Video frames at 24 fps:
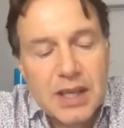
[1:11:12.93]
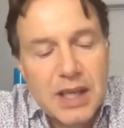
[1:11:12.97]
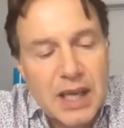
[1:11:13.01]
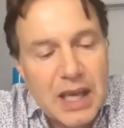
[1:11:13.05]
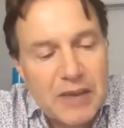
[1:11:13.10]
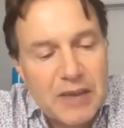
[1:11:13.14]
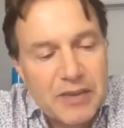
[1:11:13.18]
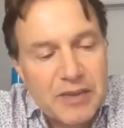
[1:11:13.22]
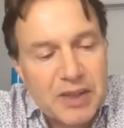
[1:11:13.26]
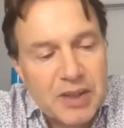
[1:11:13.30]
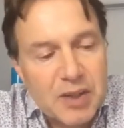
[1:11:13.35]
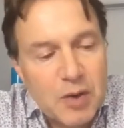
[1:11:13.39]

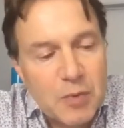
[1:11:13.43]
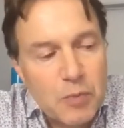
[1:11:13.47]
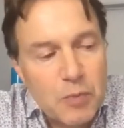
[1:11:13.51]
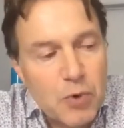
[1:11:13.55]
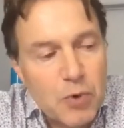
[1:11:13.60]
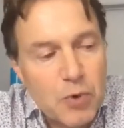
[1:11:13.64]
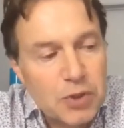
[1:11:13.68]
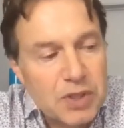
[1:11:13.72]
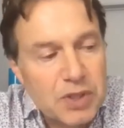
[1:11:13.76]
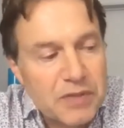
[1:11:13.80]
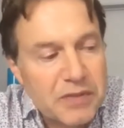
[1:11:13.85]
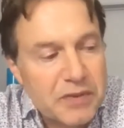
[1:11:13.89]
having a
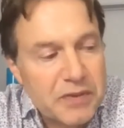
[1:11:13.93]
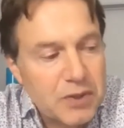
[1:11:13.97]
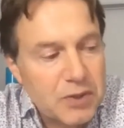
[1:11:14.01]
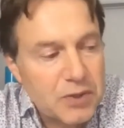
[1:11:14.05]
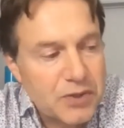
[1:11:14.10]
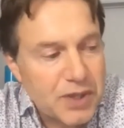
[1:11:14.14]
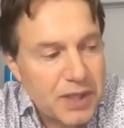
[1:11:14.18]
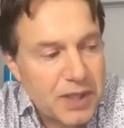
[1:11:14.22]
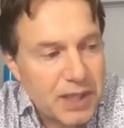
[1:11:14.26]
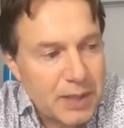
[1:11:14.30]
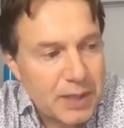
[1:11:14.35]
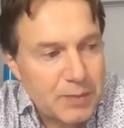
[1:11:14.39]
more difficult
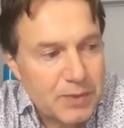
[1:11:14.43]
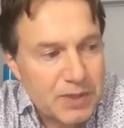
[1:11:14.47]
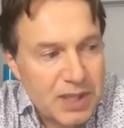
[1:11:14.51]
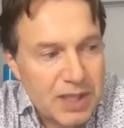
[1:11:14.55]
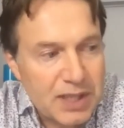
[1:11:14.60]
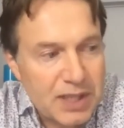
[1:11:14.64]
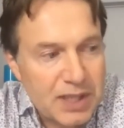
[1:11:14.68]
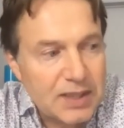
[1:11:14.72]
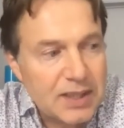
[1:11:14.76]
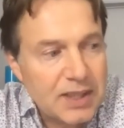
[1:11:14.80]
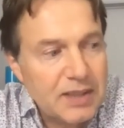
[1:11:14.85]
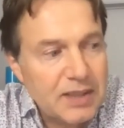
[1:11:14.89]
times.
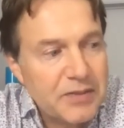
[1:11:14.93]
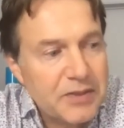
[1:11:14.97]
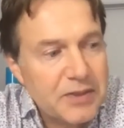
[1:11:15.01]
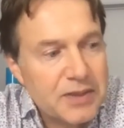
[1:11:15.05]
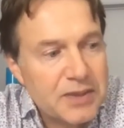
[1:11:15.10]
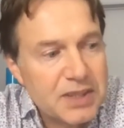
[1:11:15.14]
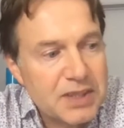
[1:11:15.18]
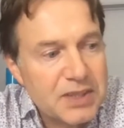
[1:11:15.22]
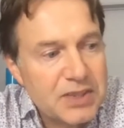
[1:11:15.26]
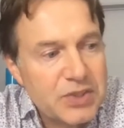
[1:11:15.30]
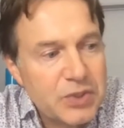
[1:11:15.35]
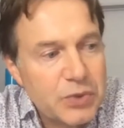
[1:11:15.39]
I think for
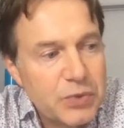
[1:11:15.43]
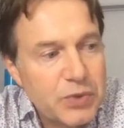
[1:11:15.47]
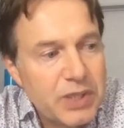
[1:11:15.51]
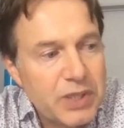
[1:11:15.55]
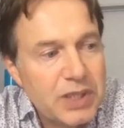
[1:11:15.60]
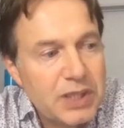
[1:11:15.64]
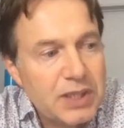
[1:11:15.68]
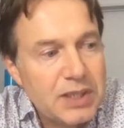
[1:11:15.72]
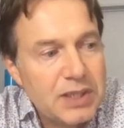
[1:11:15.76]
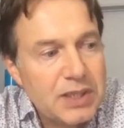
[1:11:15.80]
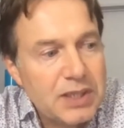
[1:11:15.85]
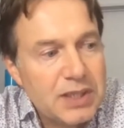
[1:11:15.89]
this you
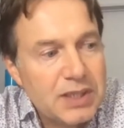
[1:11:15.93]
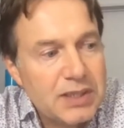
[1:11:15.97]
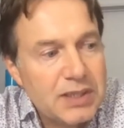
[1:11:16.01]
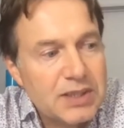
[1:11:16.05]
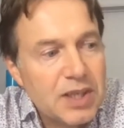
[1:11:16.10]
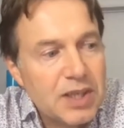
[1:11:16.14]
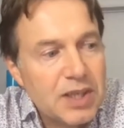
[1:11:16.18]
really need